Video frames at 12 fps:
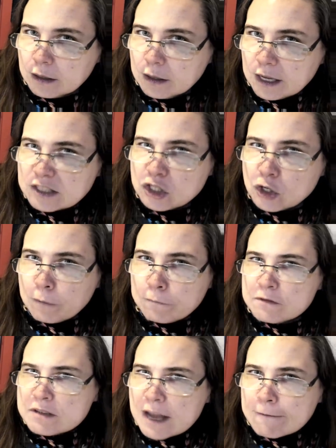is you have
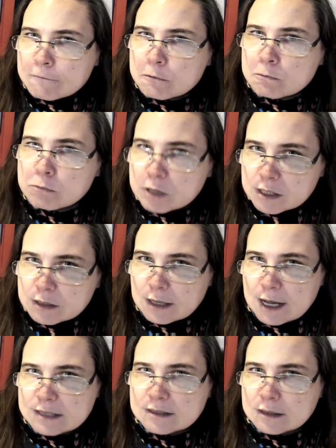never
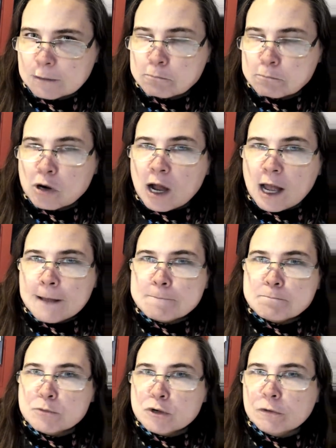realized that the
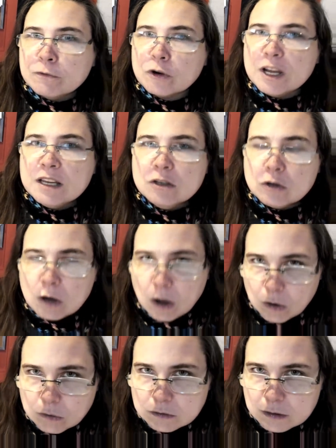prime mover in your
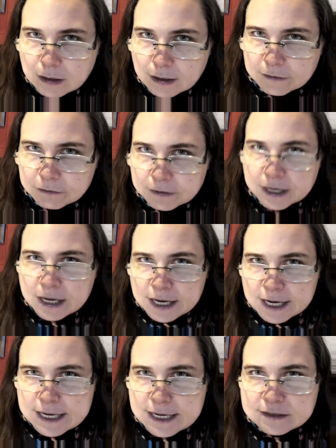own life
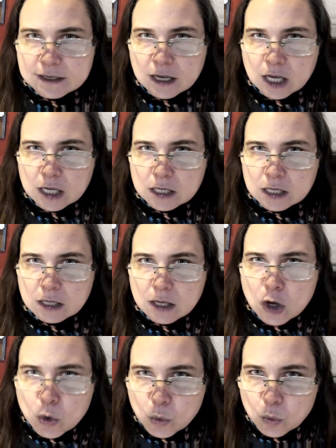is
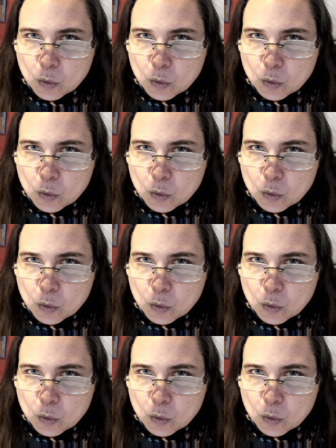you.